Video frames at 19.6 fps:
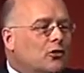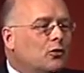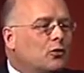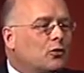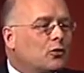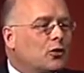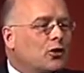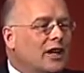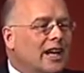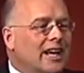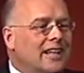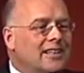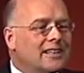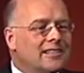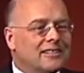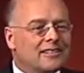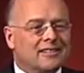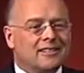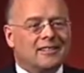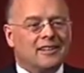You've
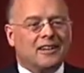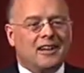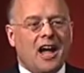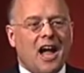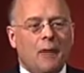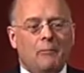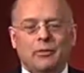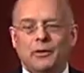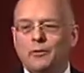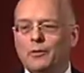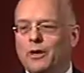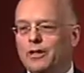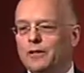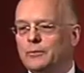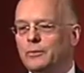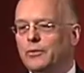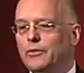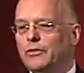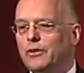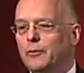created
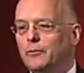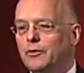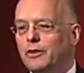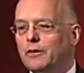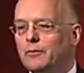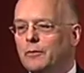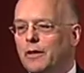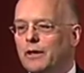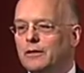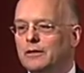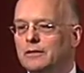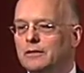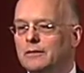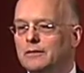copyrightable subject matter.